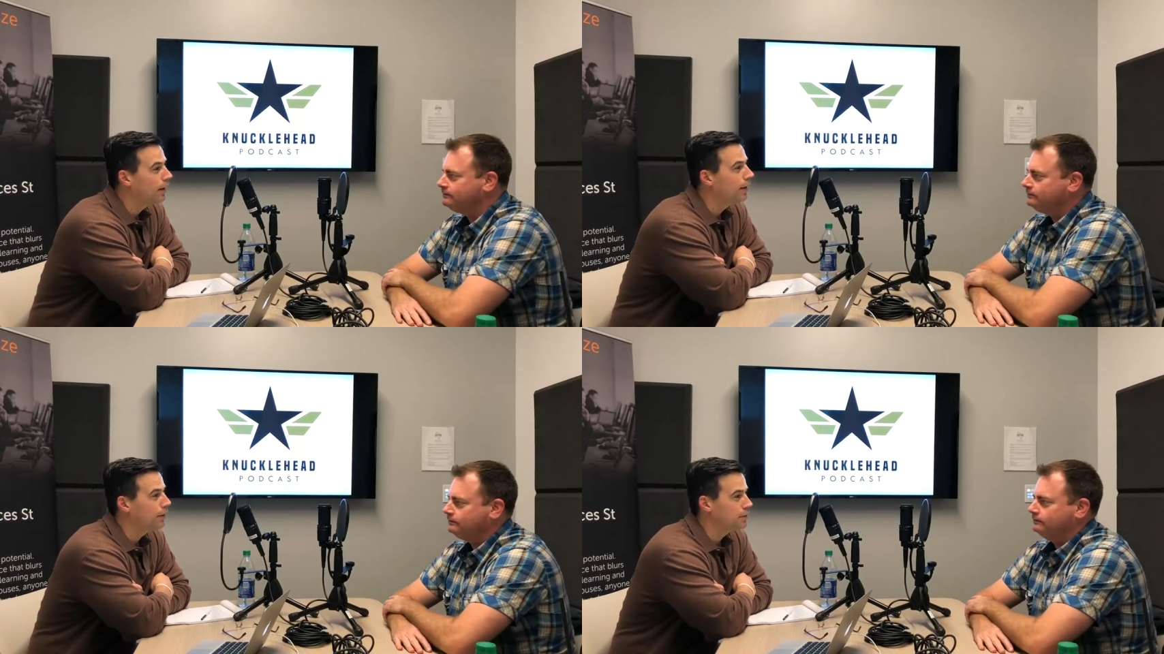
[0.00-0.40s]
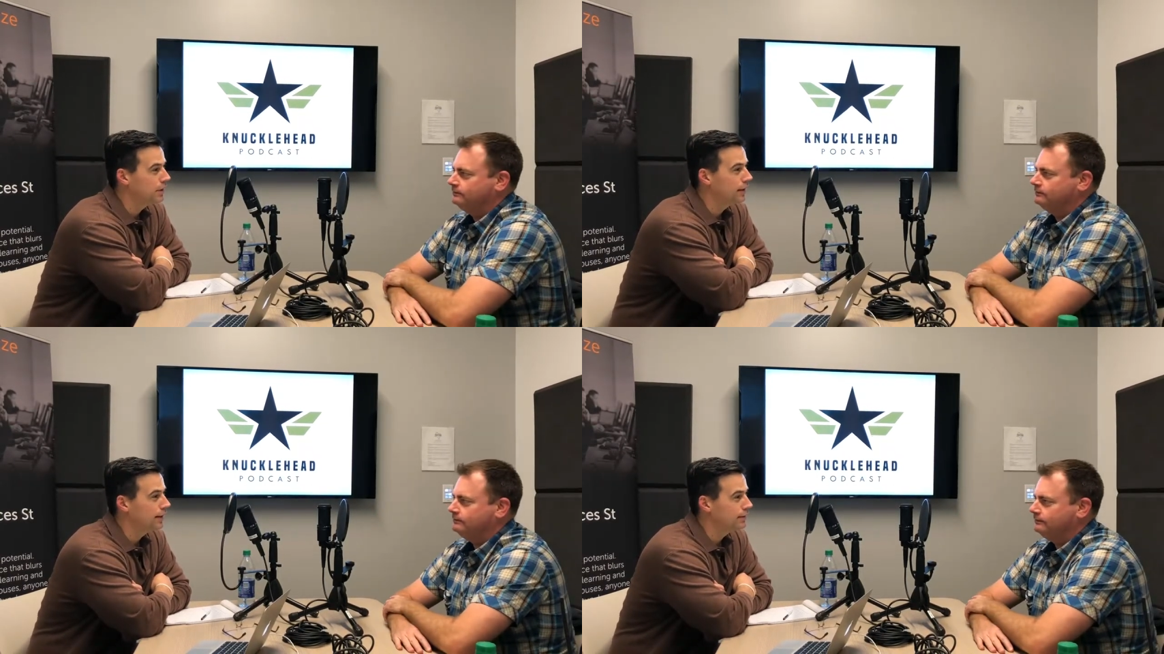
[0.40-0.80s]
Speaker 1: I like how you
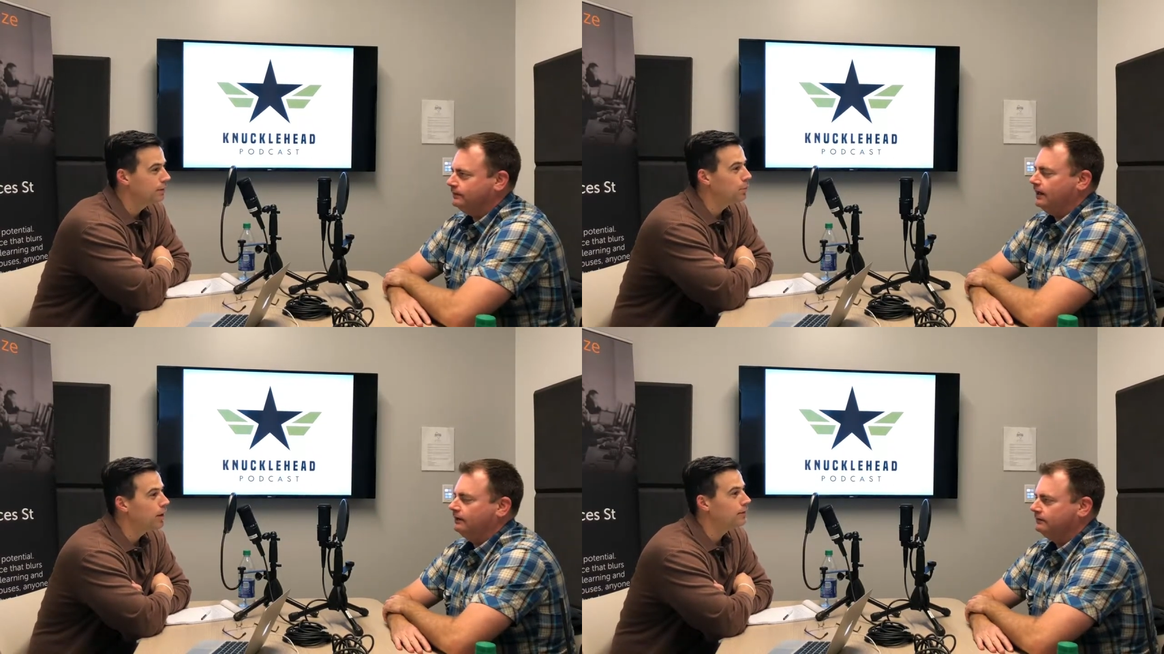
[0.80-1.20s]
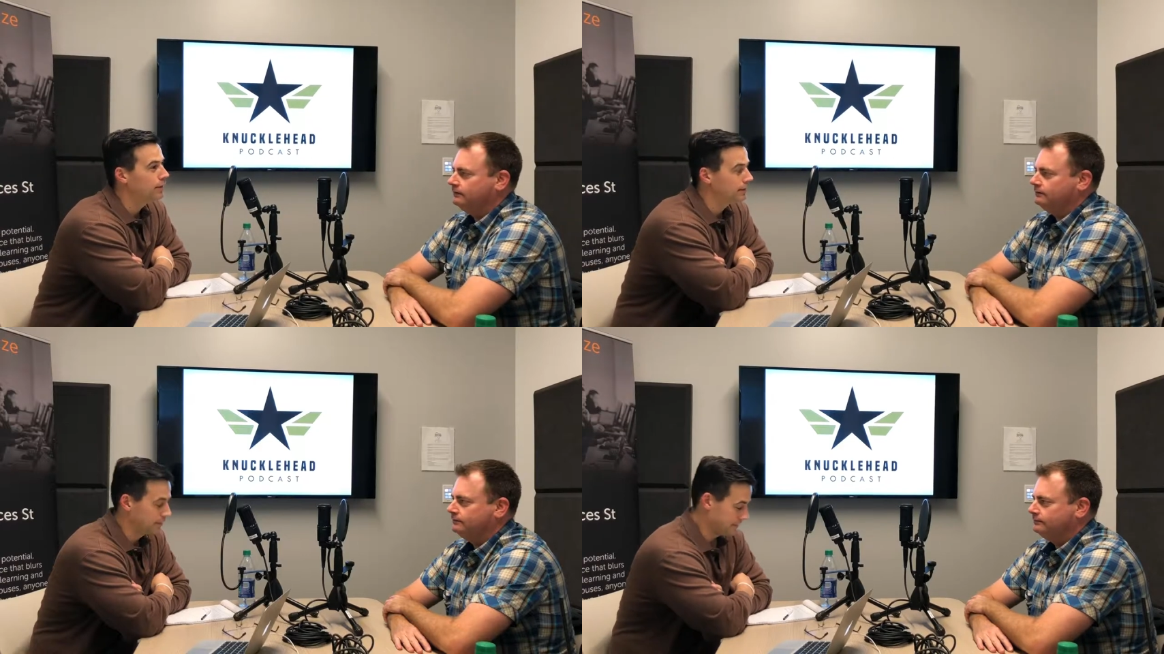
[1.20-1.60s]
said that. It's yeah. a
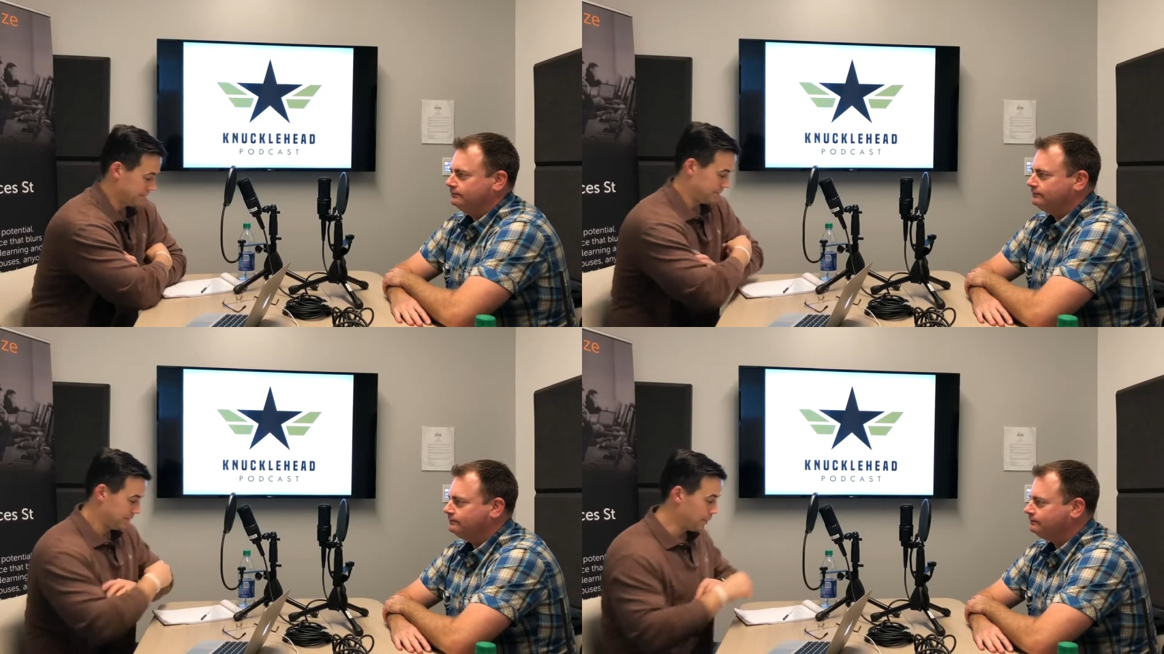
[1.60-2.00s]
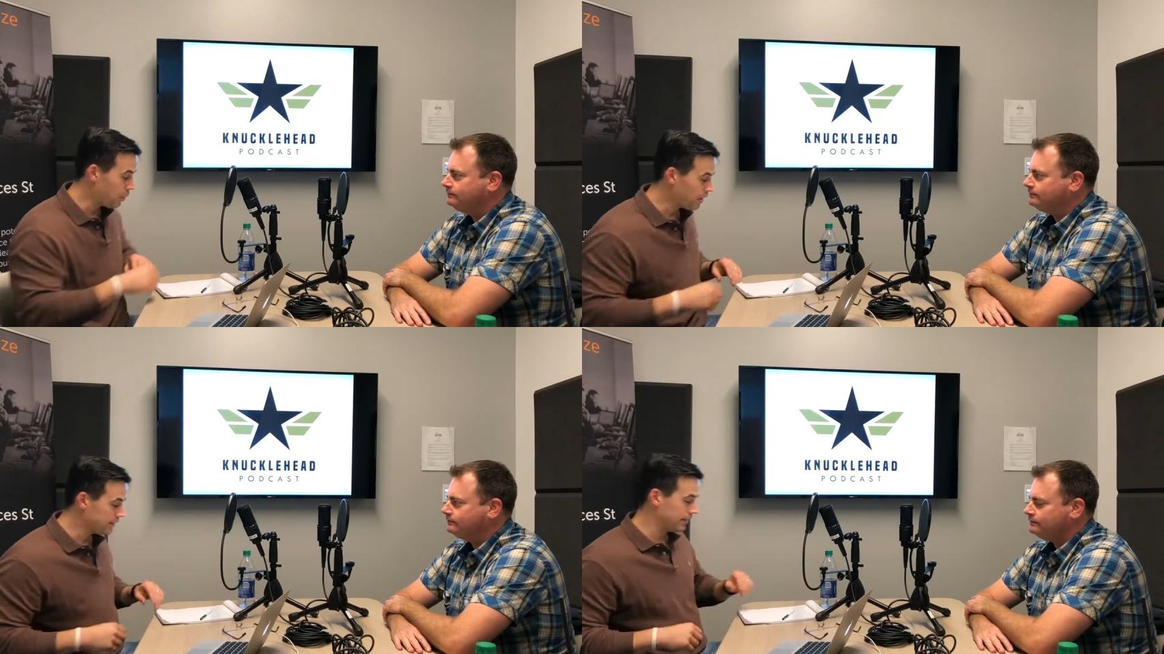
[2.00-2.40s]
process. It's
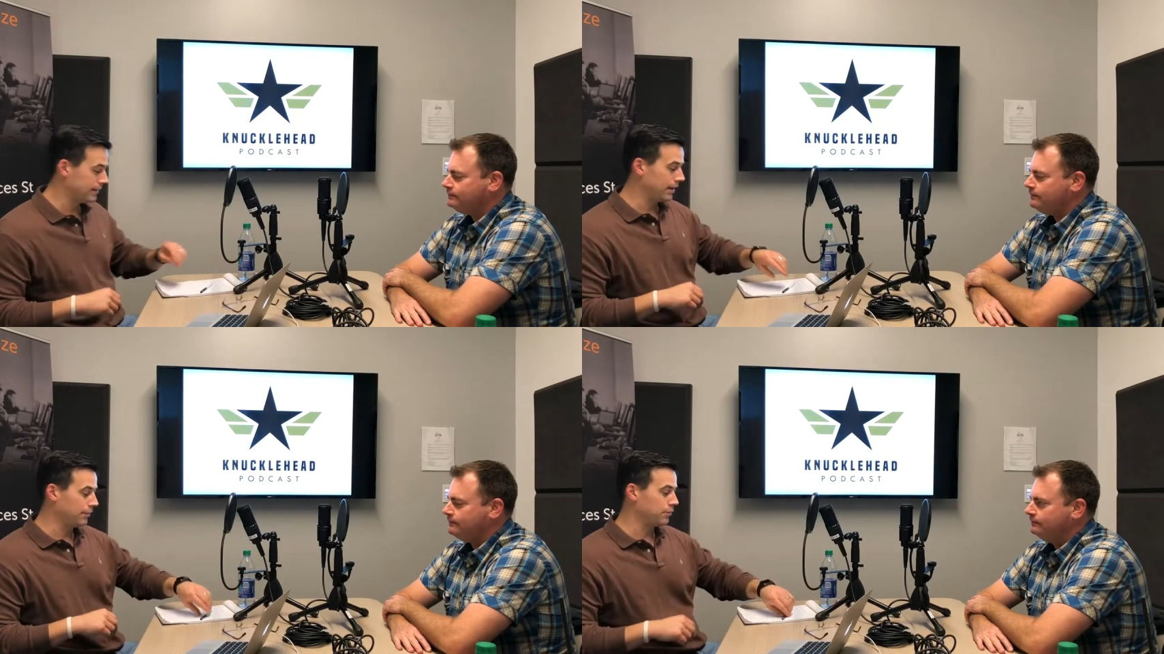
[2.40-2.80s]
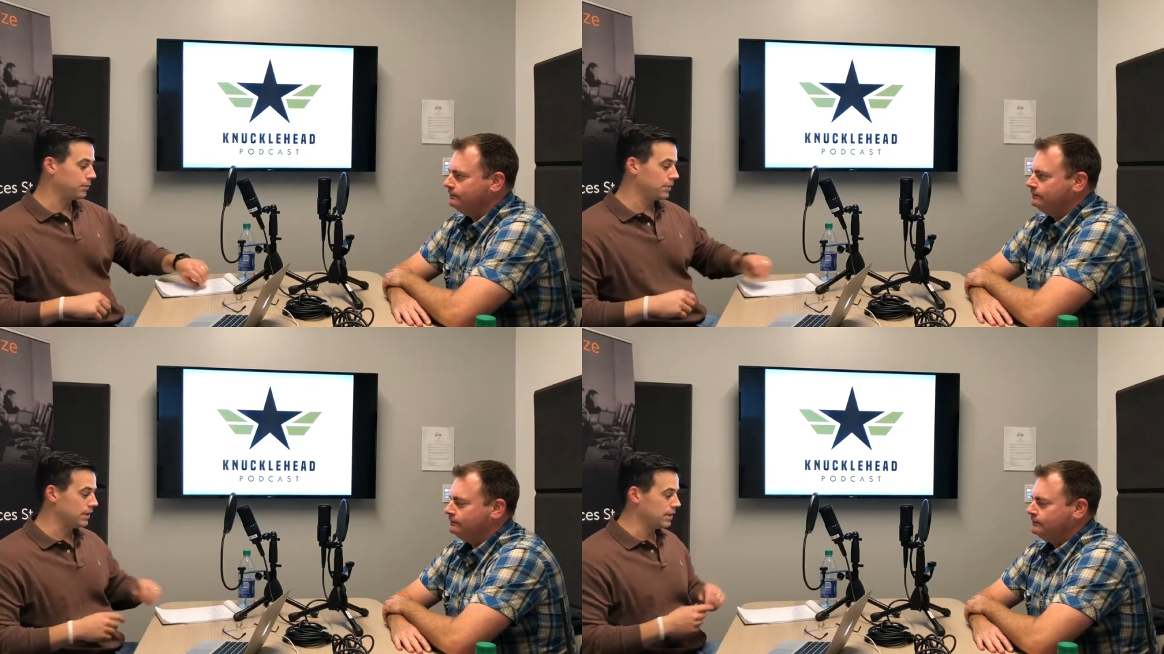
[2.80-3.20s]
a process getting
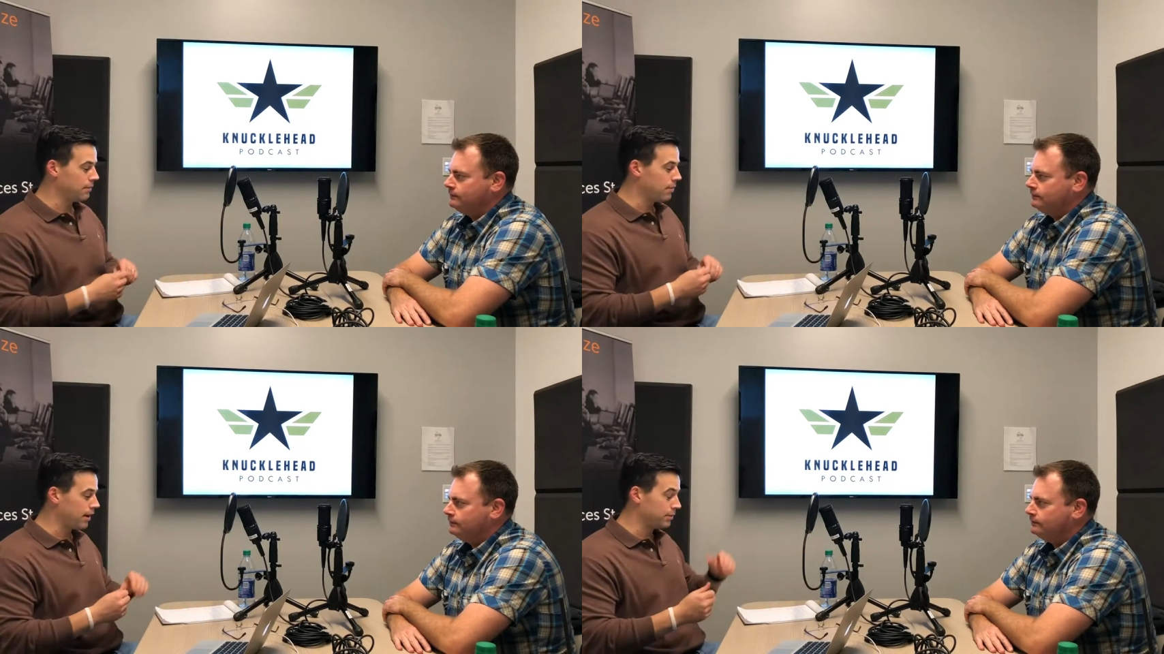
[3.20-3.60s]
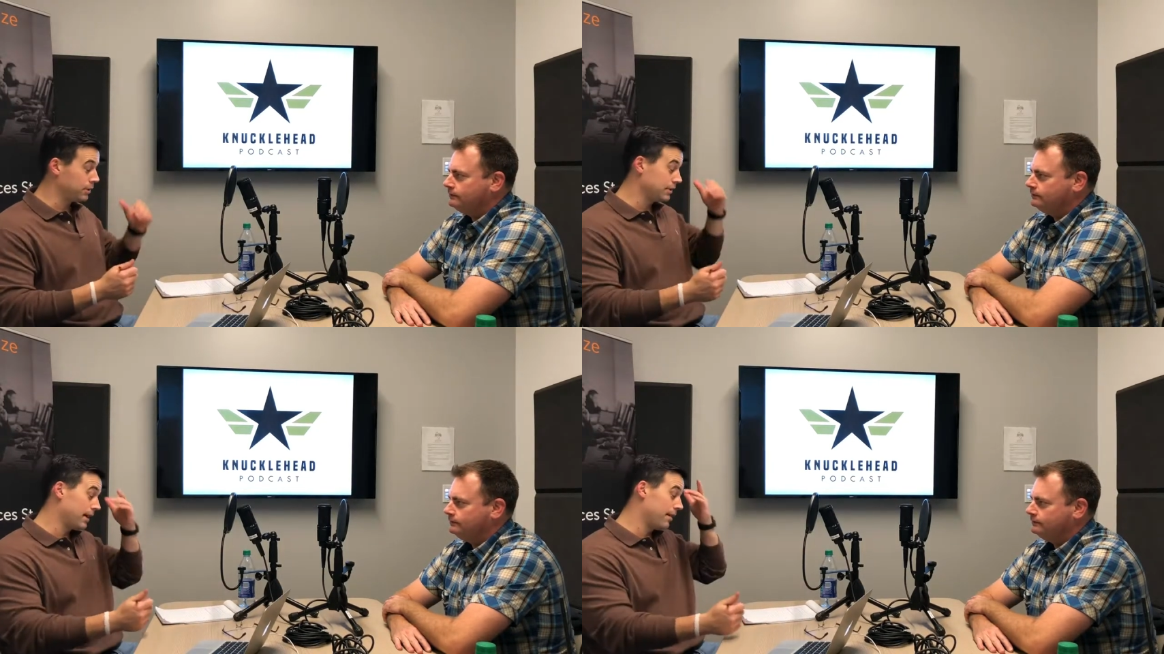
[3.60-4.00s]
from the uh,
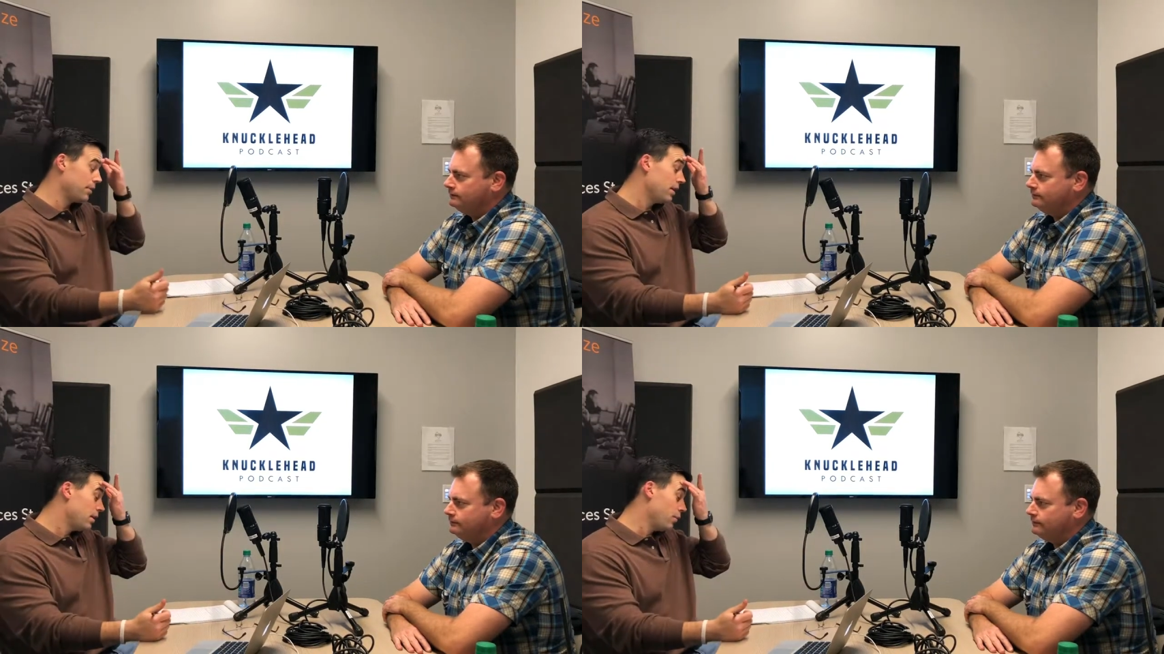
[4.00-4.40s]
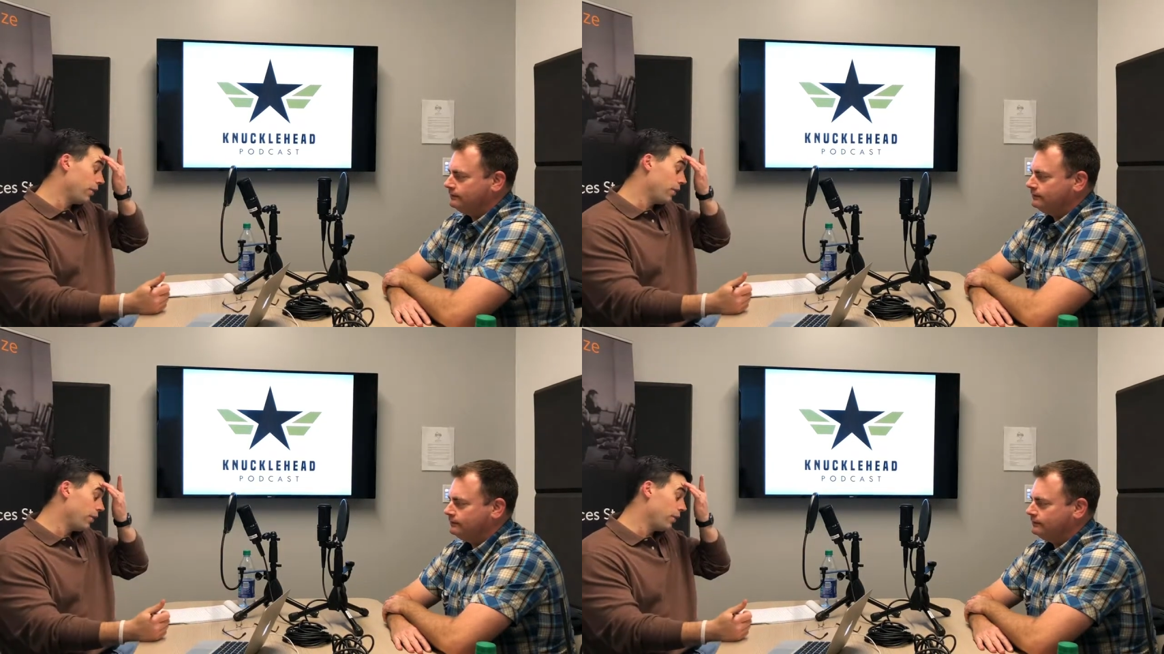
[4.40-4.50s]
bottom to the top.